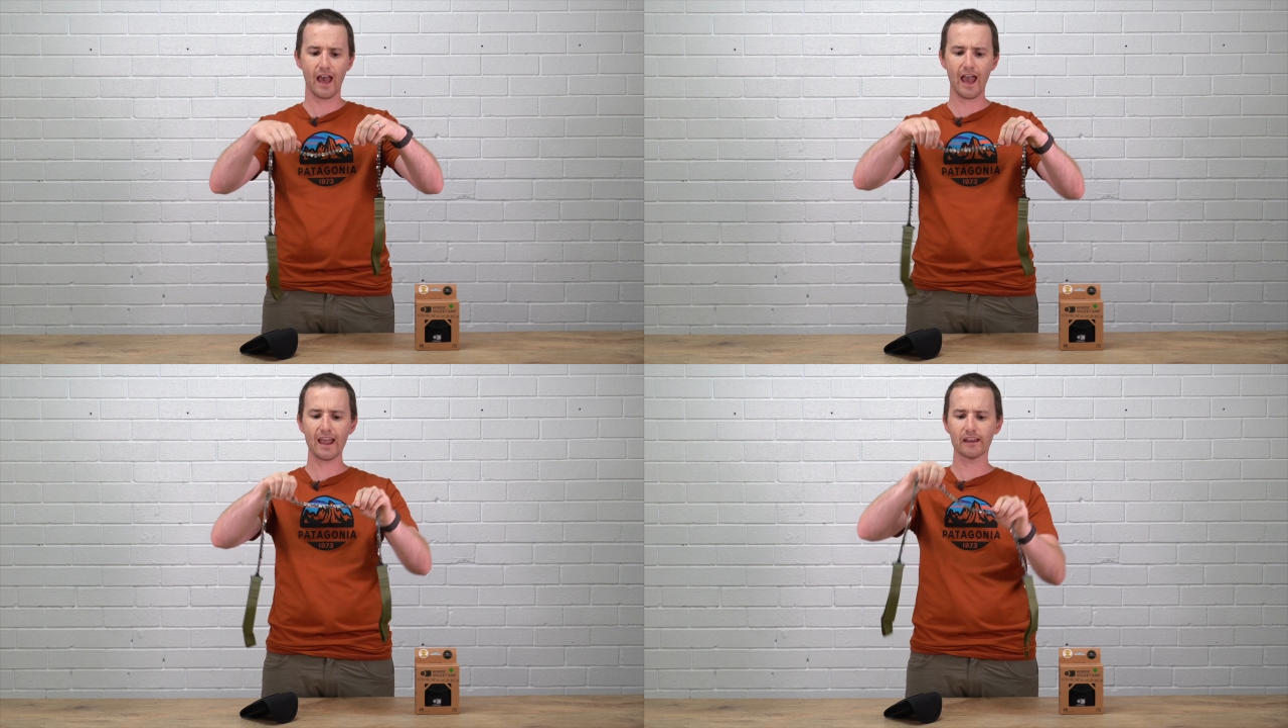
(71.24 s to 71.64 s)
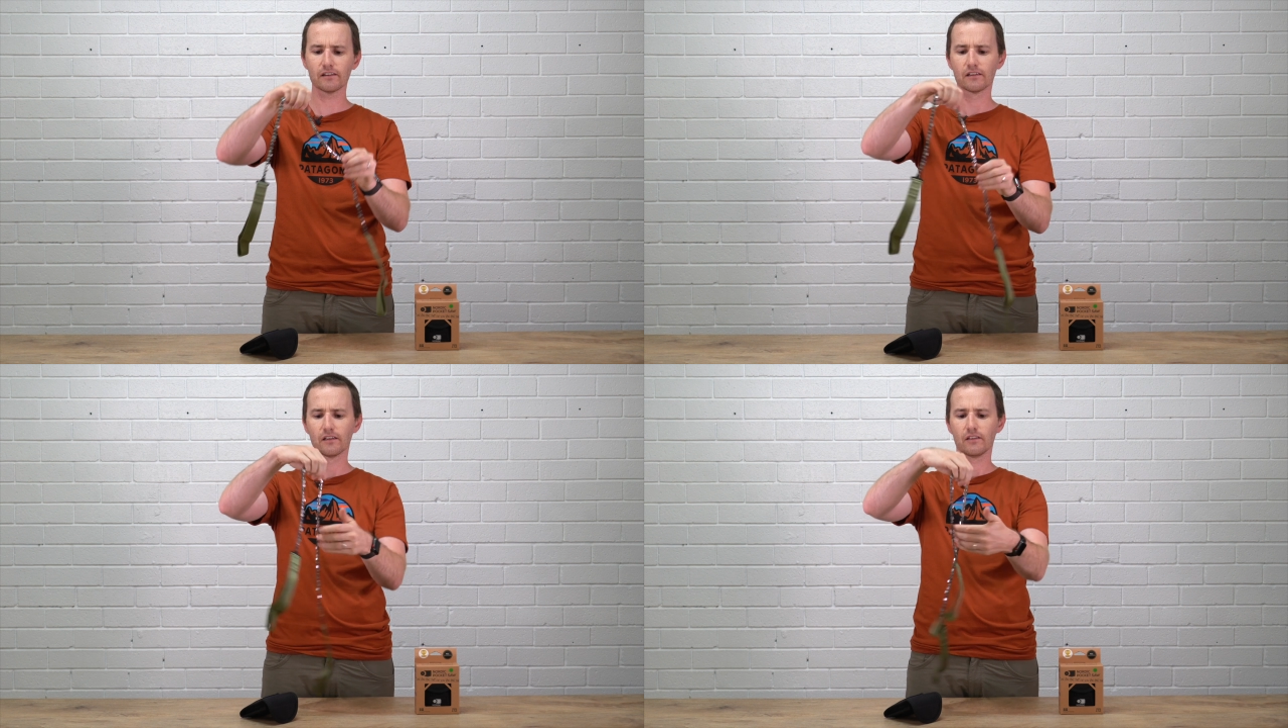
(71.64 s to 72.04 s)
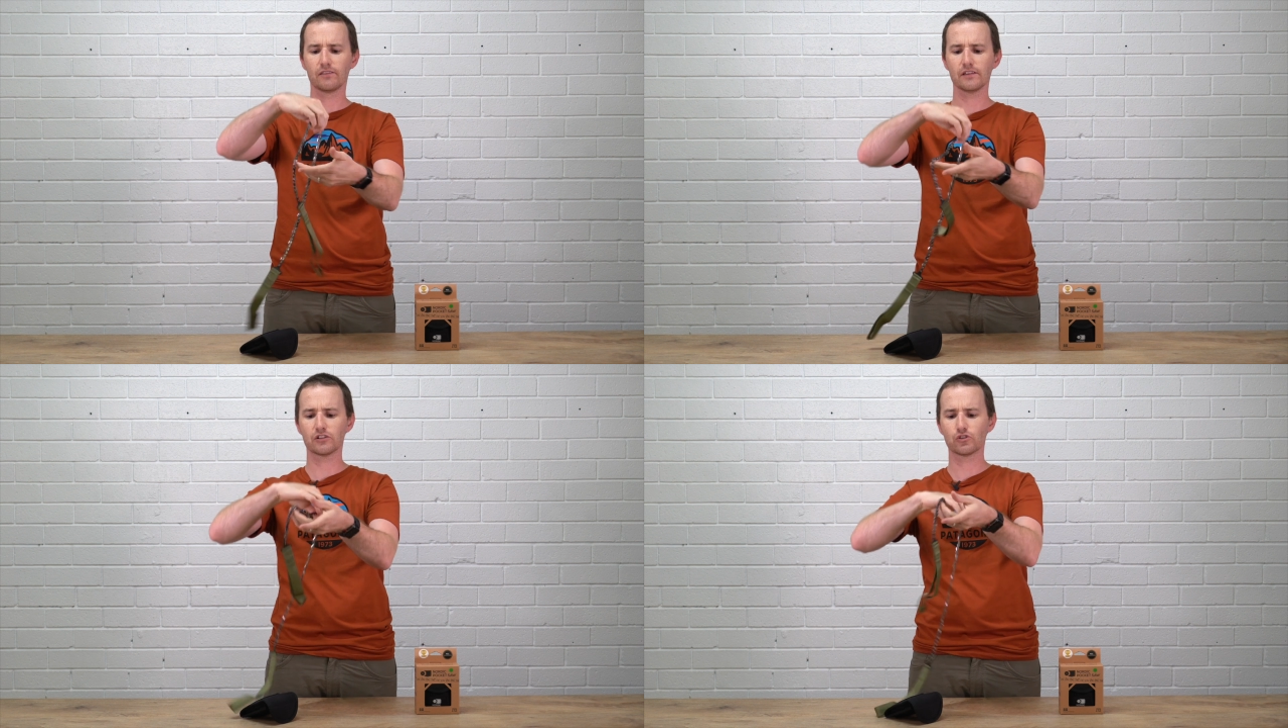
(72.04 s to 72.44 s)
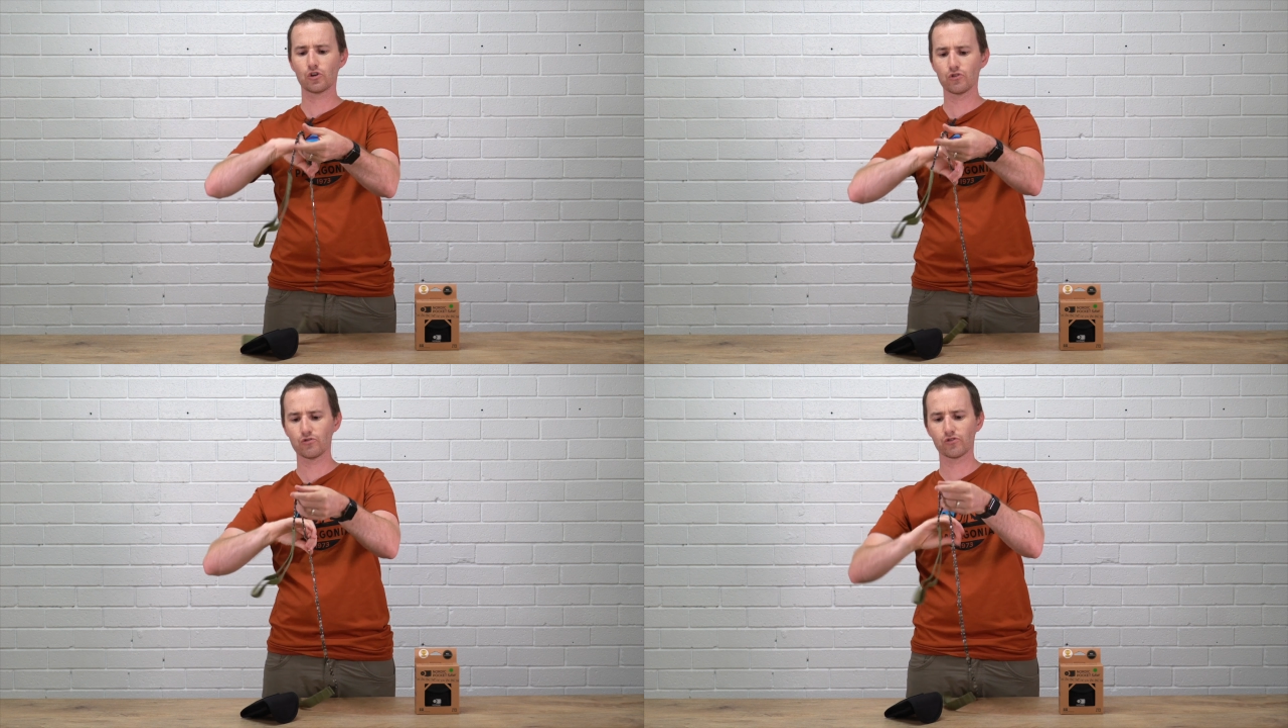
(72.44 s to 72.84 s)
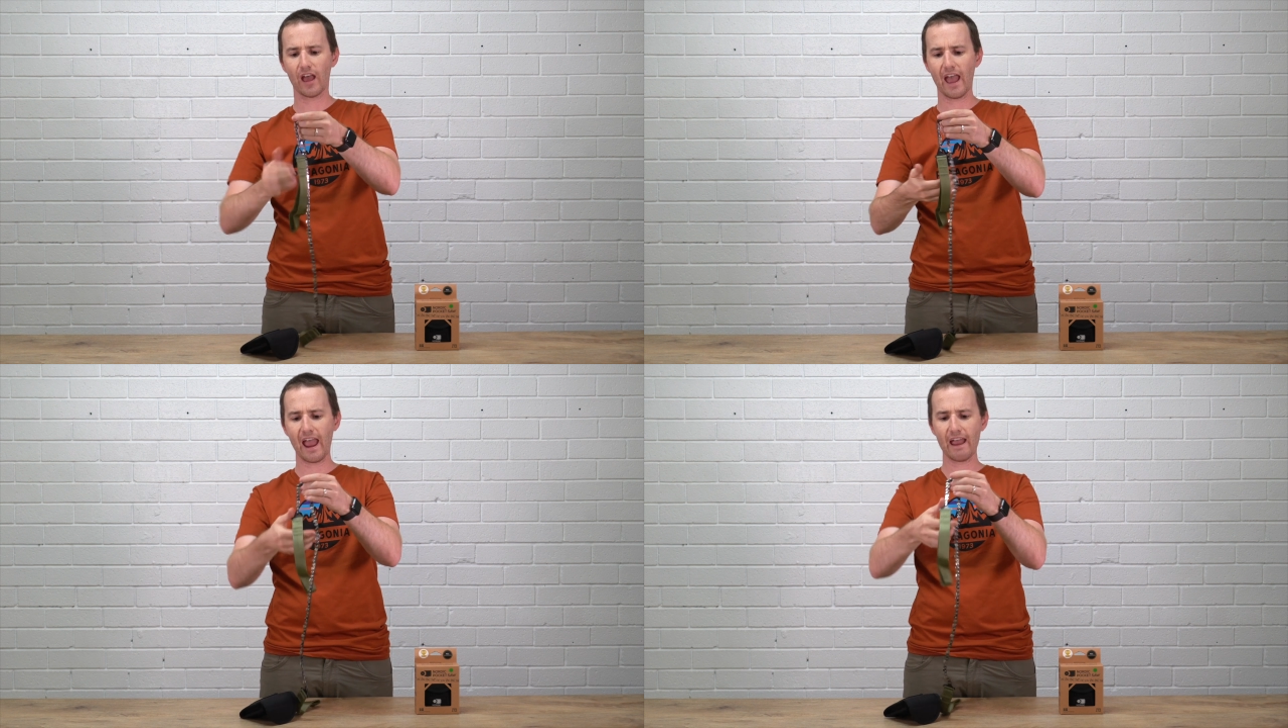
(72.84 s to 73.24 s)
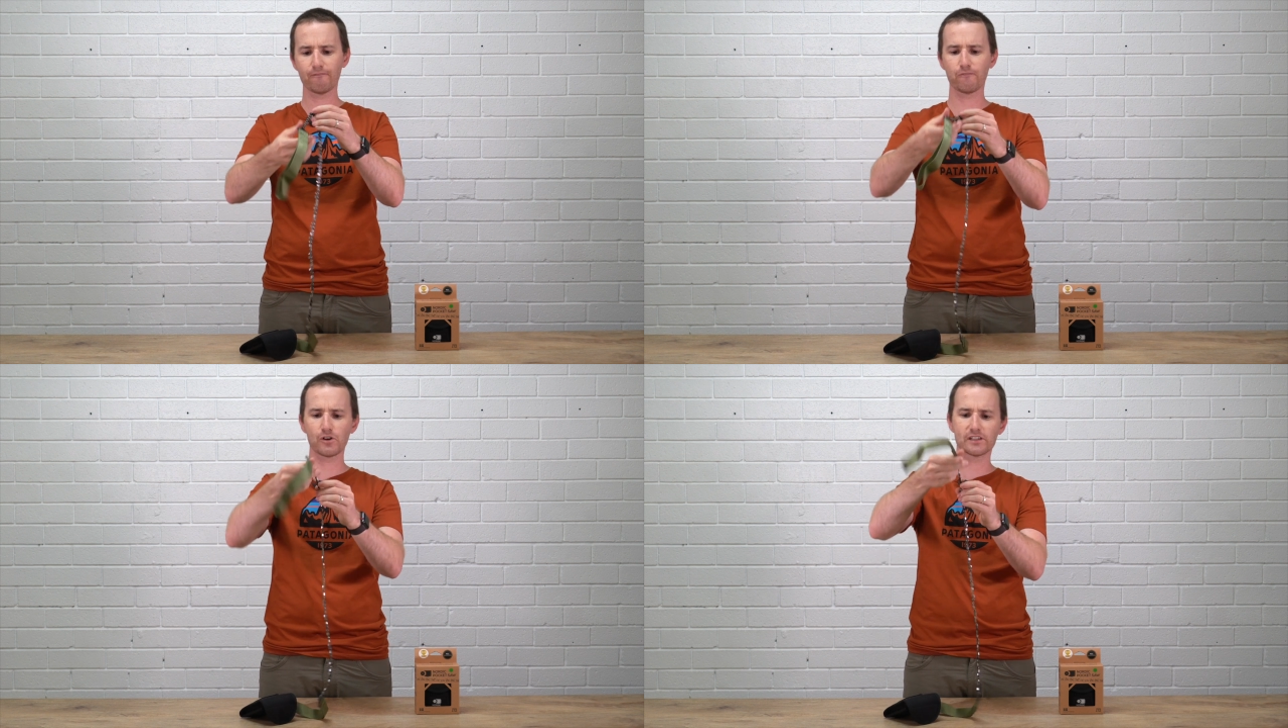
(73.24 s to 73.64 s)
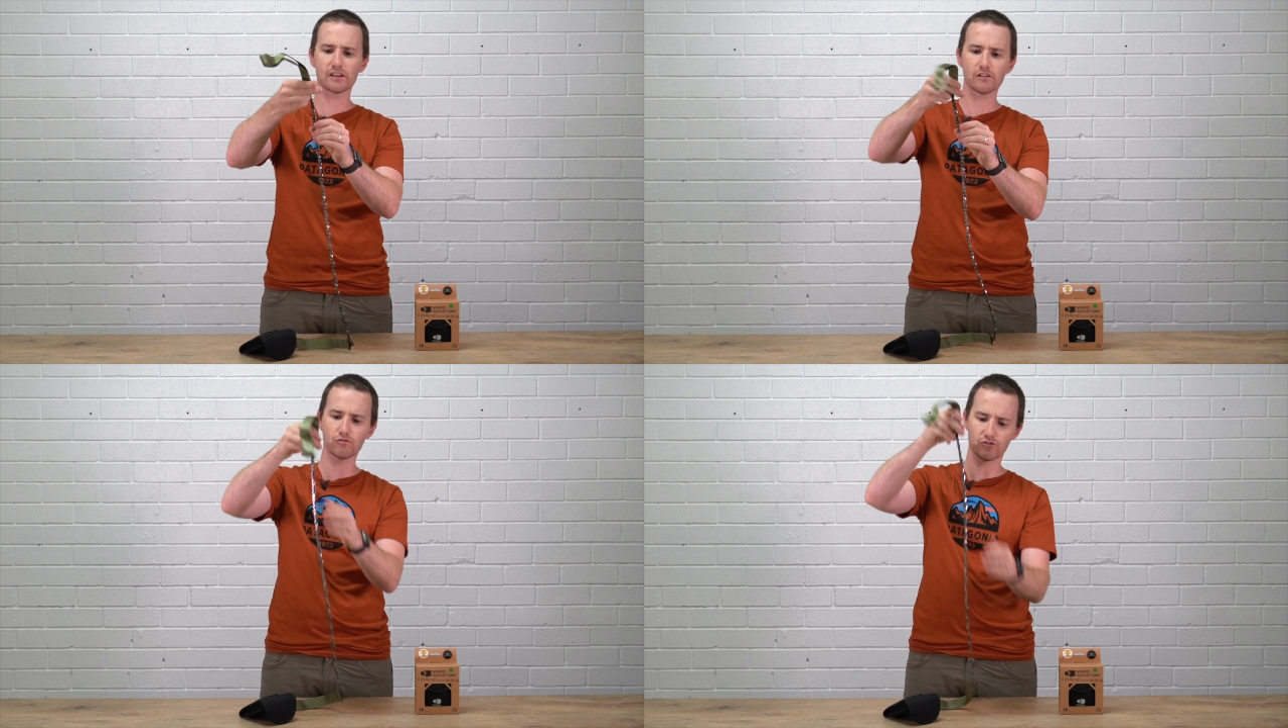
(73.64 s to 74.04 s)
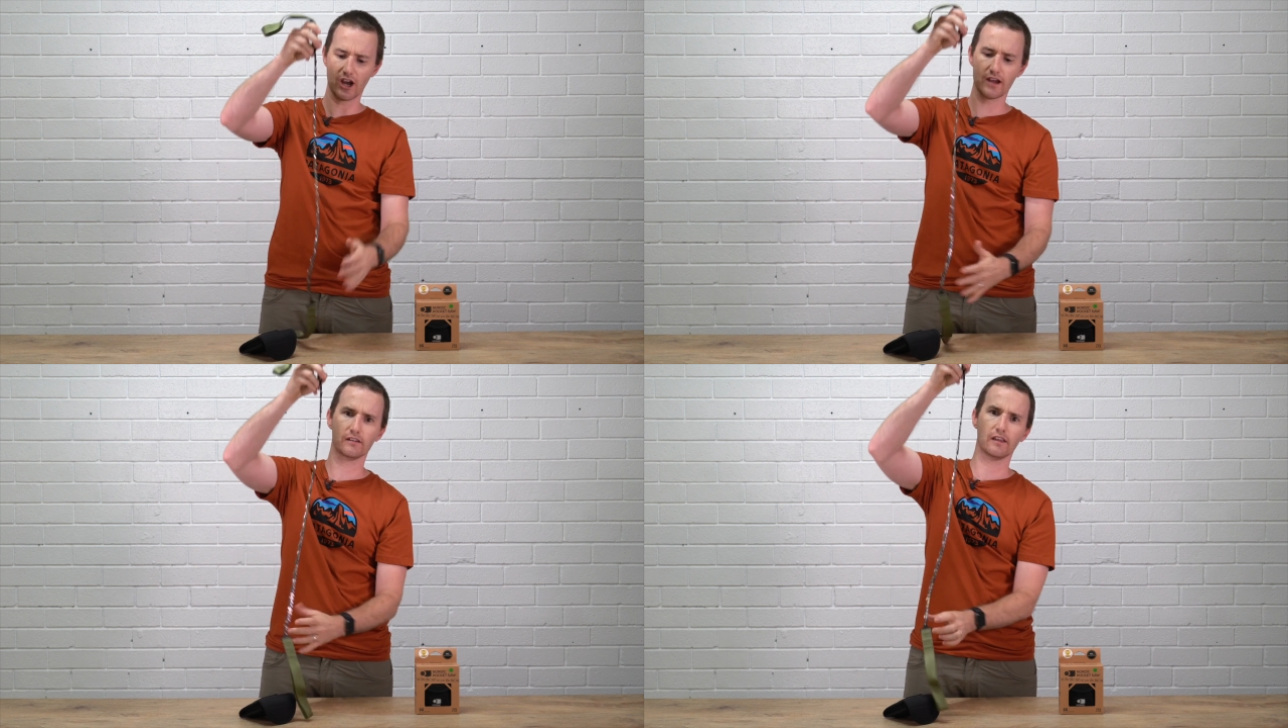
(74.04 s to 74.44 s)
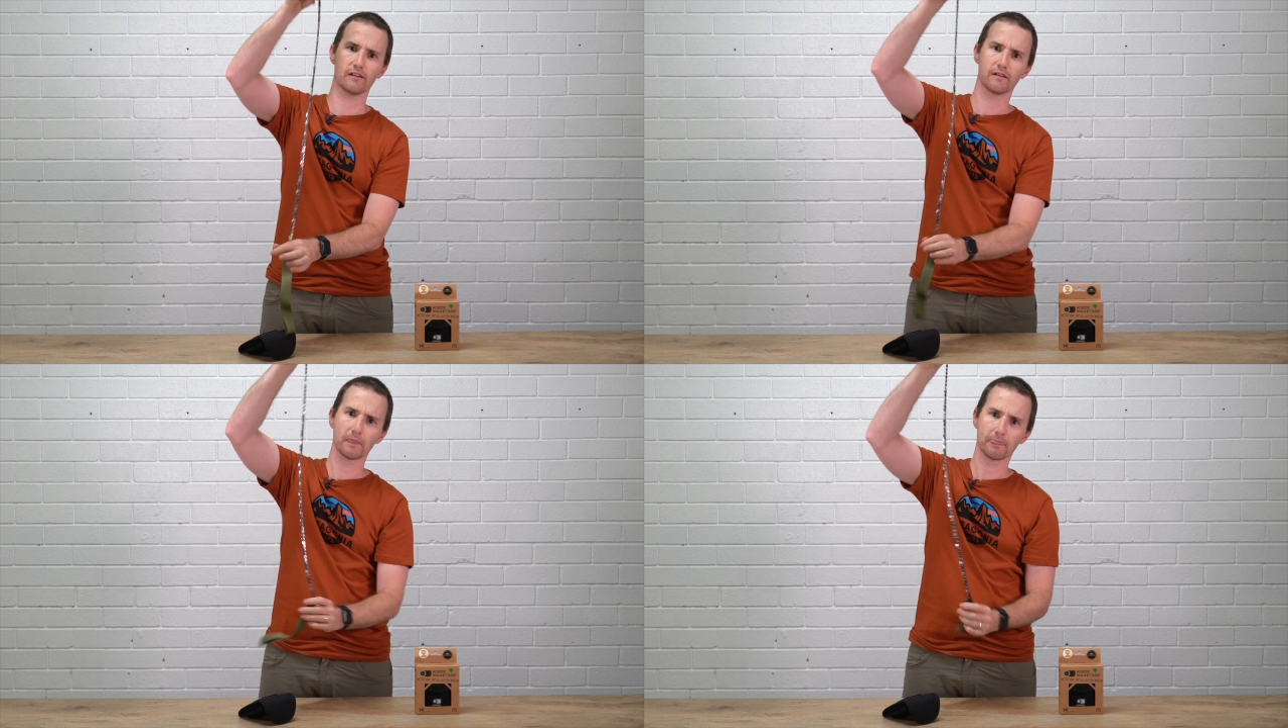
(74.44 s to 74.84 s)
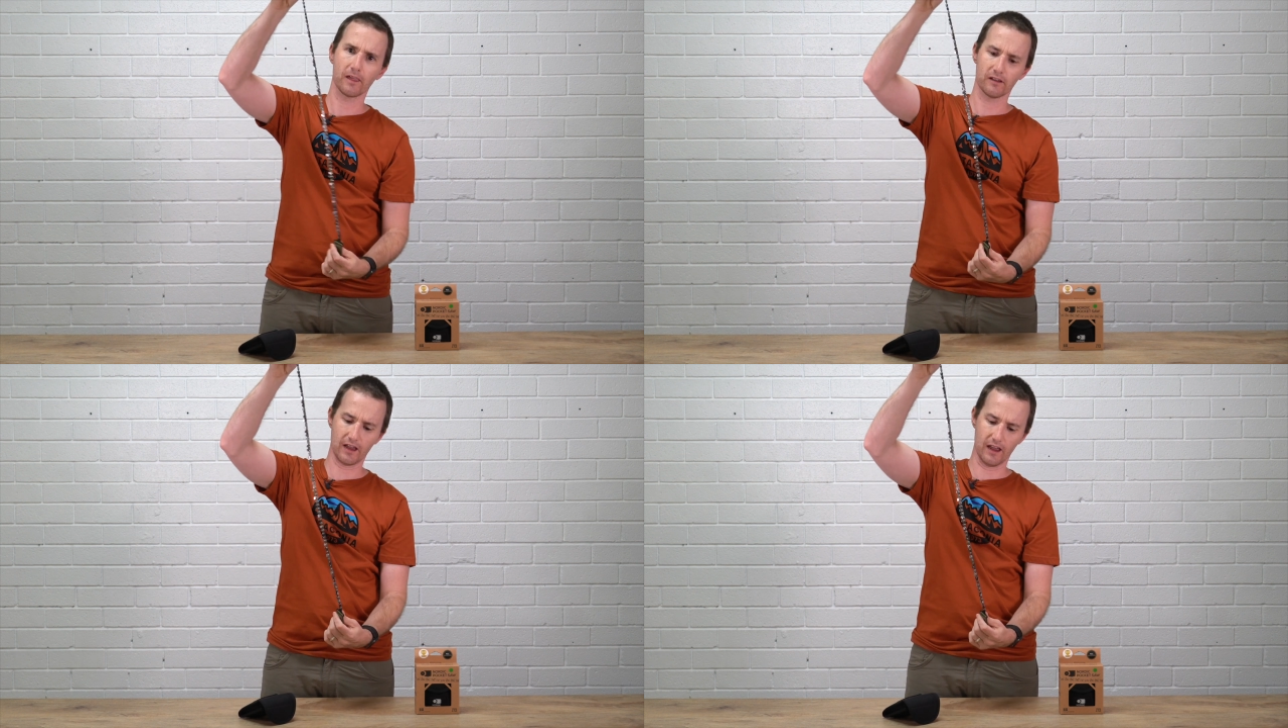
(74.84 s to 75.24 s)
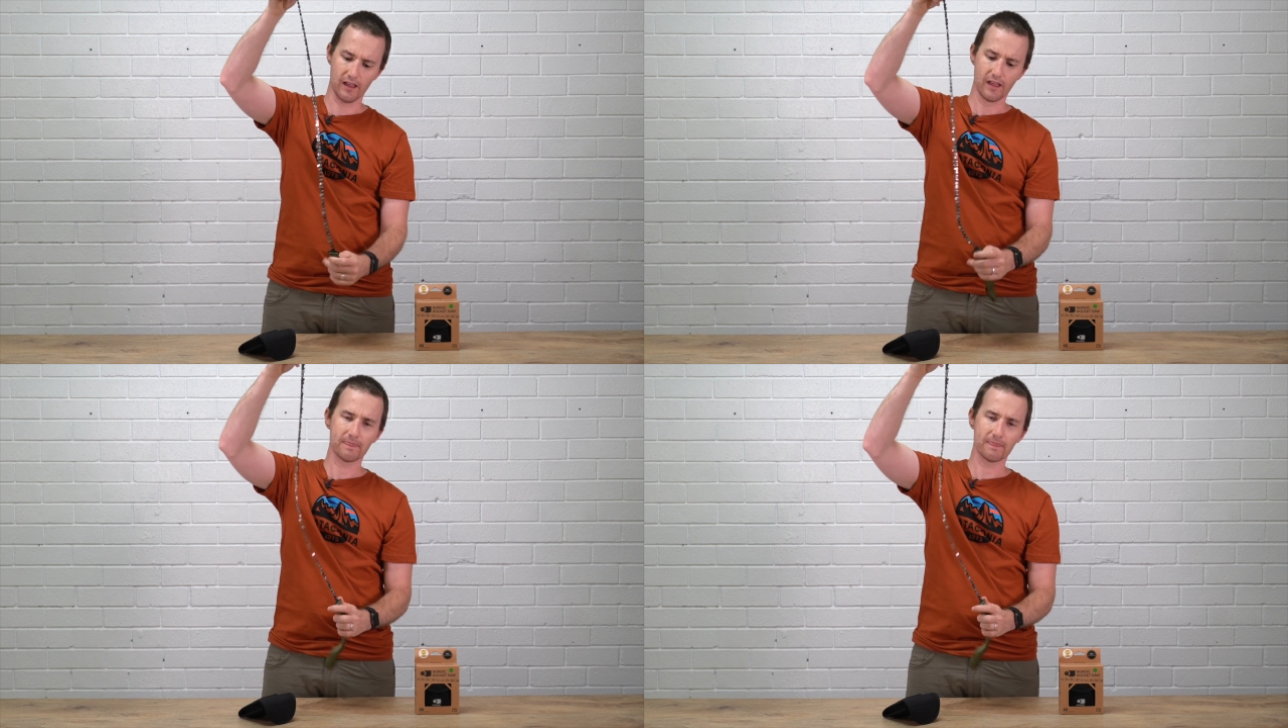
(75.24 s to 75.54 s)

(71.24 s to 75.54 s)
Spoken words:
and there's a tooth every single chain link, okay?